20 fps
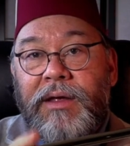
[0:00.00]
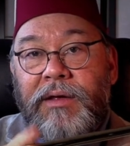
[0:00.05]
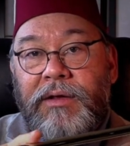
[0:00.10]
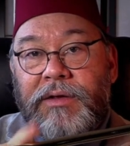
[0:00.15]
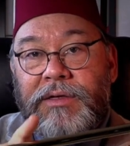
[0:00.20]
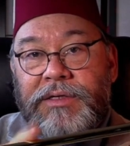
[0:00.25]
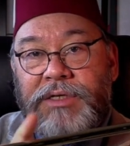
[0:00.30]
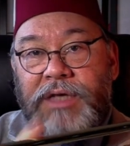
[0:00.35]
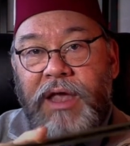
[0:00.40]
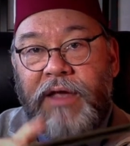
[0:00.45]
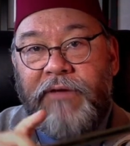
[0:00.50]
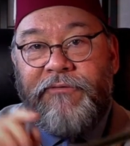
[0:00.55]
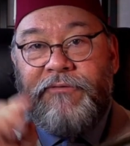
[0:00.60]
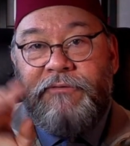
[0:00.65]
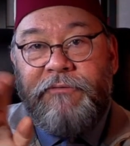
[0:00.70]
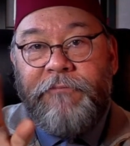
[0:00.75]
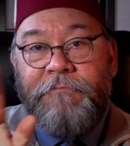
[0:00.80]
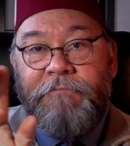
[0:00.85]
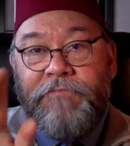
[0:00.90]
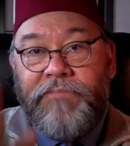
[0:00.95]
safe
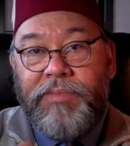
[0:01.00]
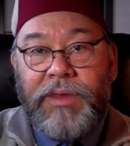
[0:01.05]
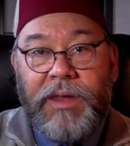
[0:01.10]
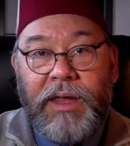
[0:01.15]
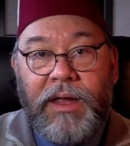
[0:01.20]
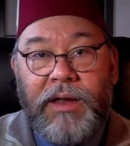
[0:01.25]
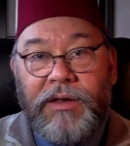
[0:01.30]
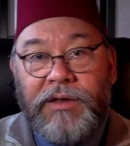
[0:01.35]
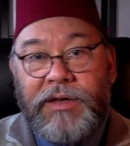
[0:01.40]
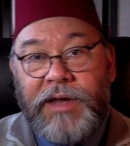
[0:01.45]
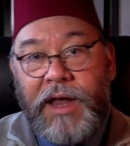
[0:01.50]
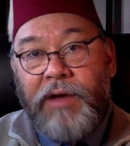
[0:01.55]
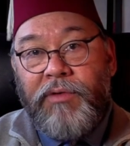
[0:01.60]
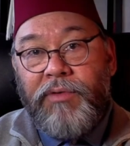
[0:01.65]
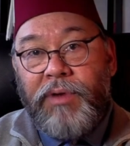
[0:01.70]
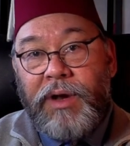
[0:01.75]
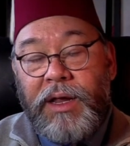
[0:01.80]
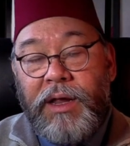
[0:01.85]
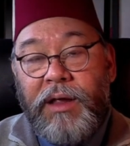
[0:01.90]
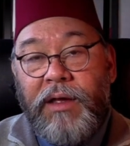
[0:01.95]

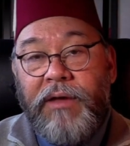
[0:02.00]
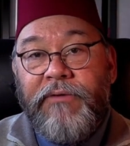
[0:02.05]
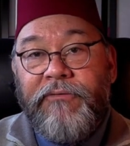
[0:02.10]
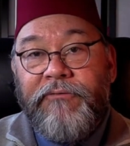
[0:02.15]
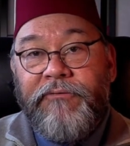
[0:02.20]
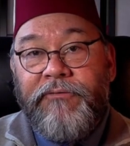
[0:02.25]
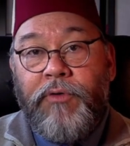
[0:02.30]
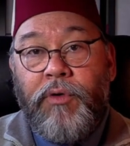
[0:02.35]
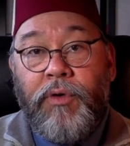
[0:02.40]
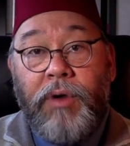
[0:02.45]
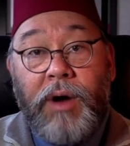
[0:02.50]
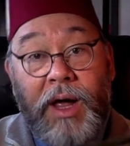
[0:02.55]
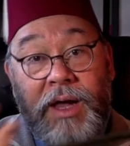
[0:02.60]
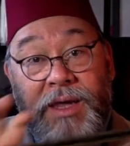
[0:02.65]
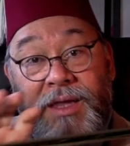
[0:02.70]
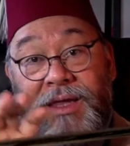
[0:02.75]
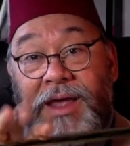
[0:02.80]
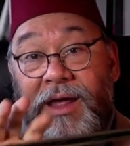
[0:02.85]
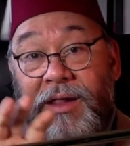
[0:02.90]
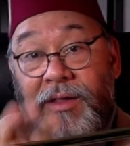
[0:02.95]
integrity for a
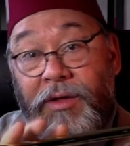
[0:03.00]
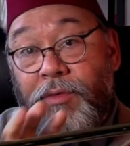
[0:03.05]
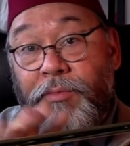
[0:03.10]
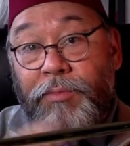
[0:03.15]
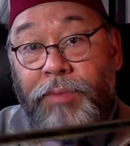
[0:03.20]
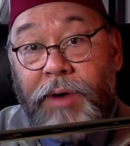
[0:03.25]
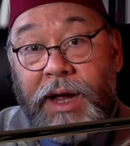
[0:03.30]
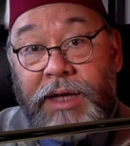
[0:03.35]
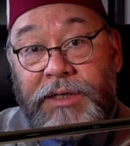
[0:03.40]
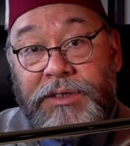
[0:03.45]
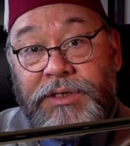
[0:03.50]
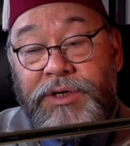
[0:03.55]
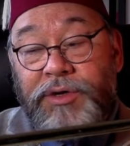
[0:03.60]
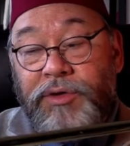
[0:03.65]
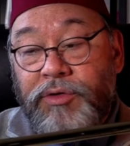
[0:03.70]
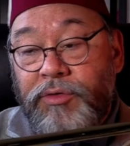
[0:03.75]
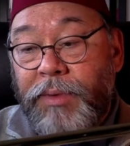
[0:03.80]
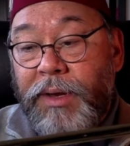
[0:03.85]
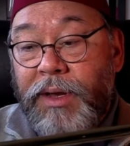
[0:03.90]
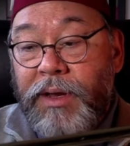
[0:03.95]
yellow brass
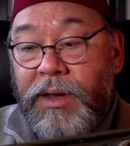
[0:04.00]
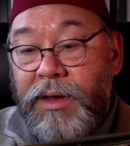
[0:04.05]
tube.